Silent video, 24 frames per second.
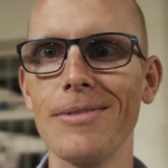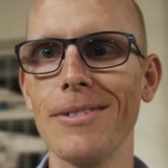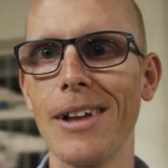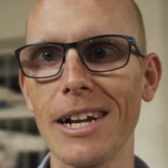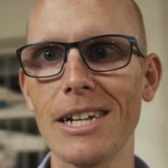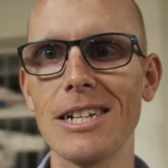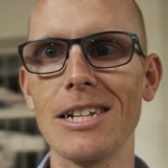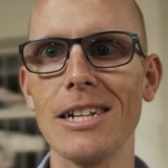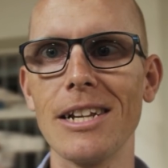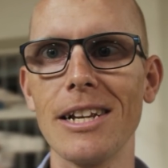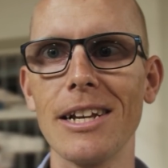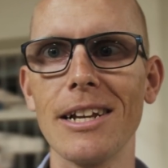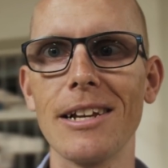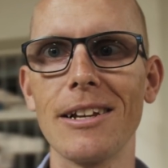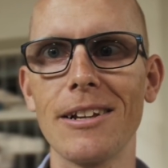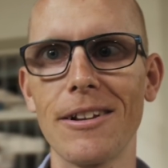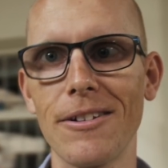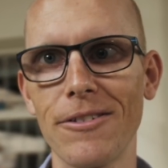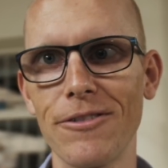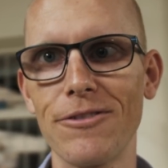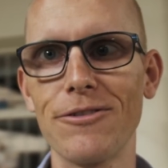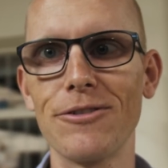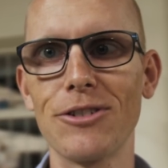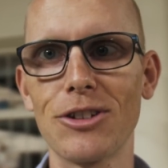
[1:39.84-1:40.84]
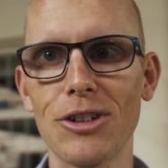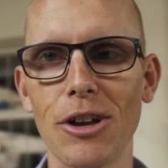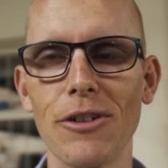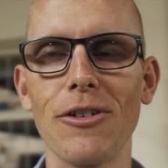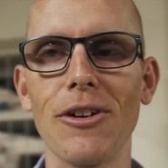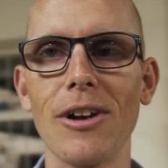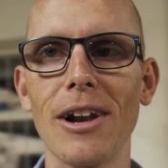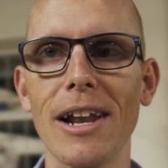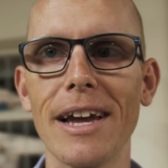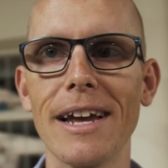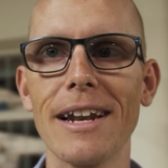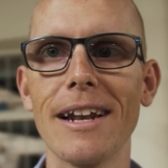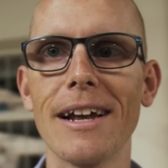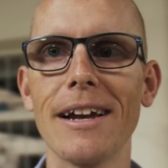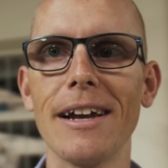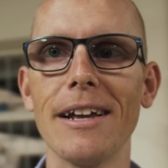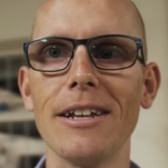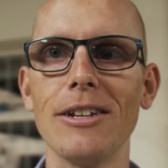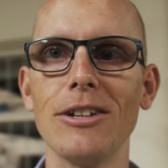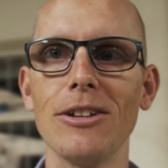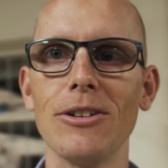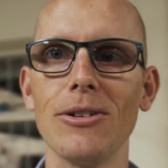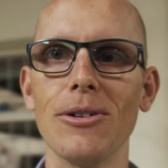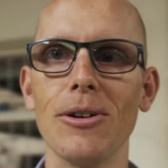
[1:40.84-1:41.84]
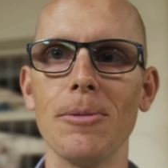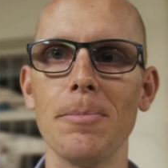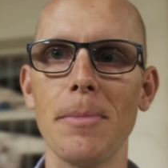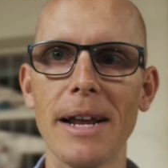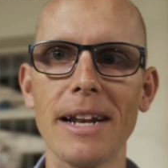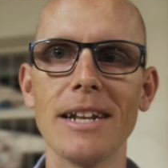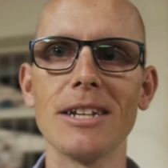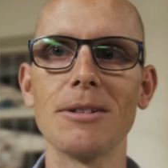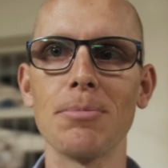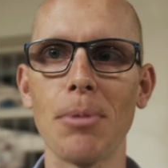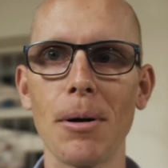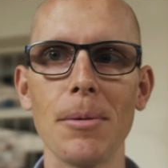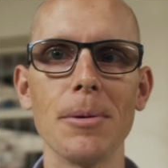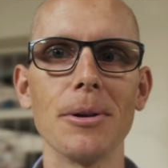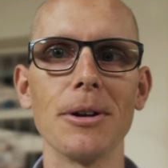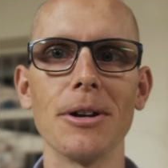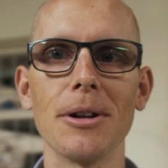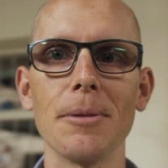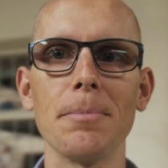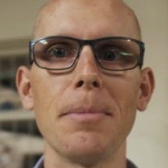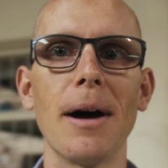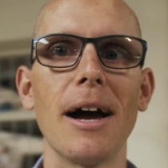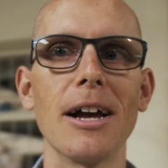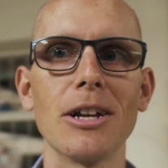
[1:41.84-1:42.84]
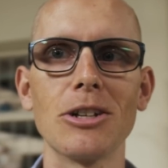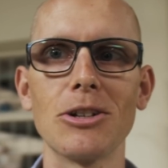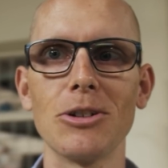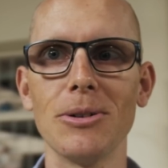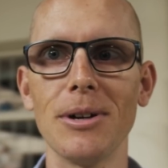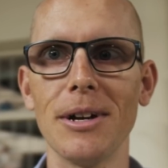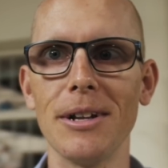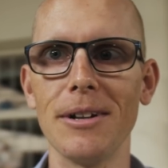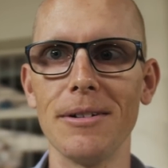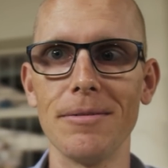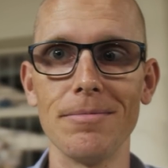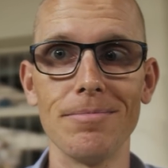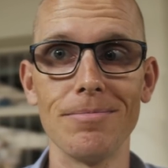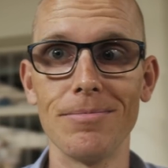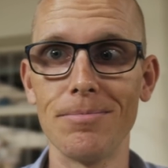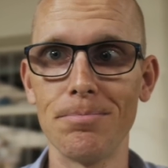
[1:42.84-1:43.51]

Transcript: actually suffer later. suffer later and your mate is probably going to pass you and